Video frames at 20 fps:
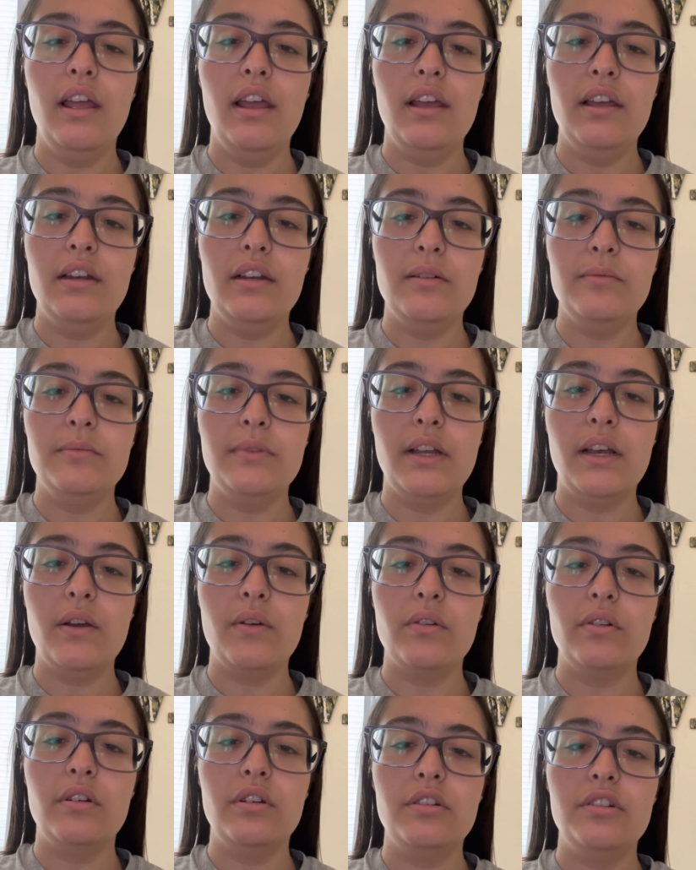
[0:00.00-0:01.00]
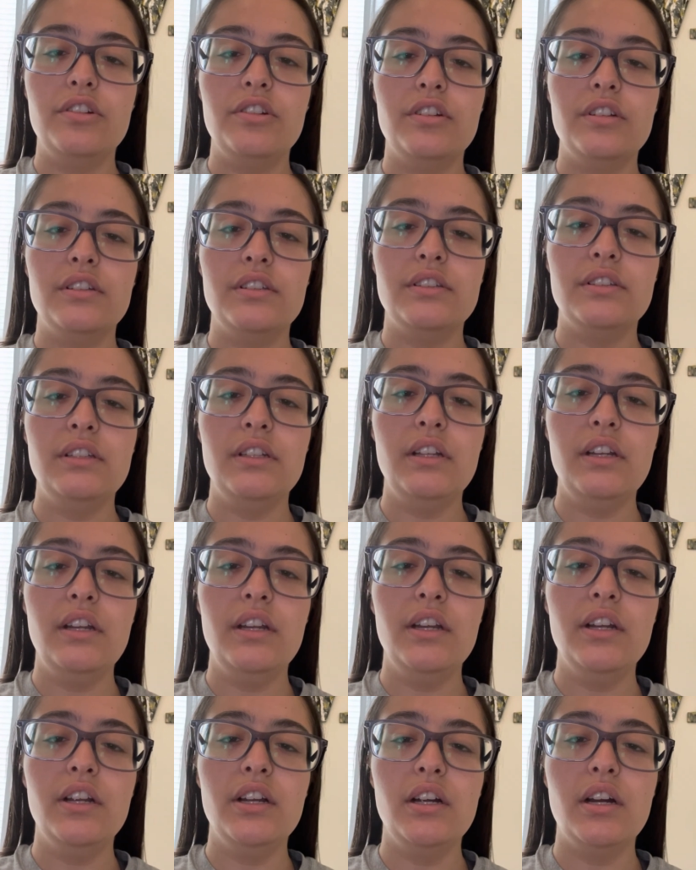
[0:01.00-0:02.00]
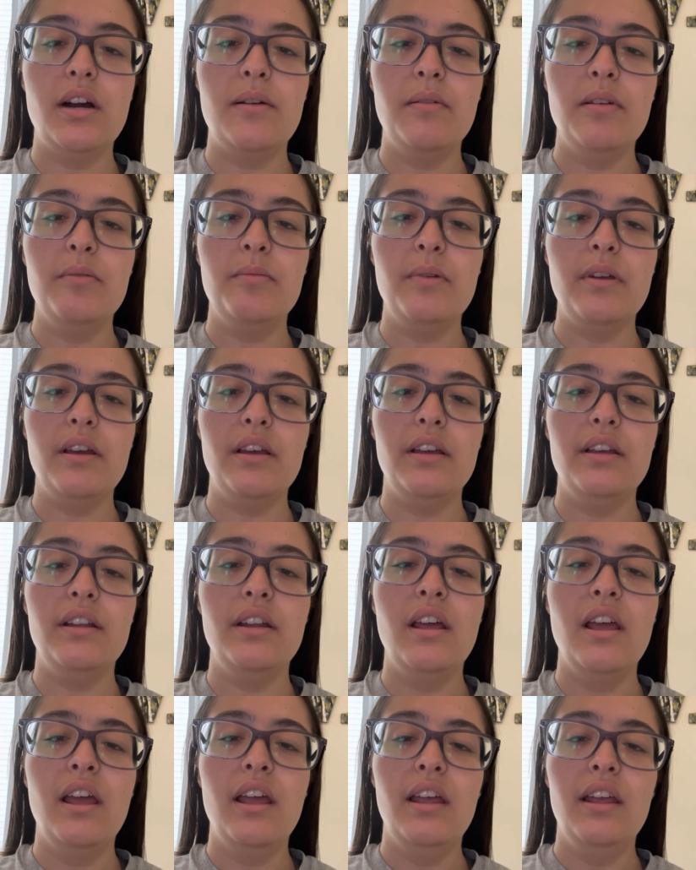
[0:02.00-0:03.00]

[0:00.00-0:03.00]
and I'm now gonna just sit here on my bed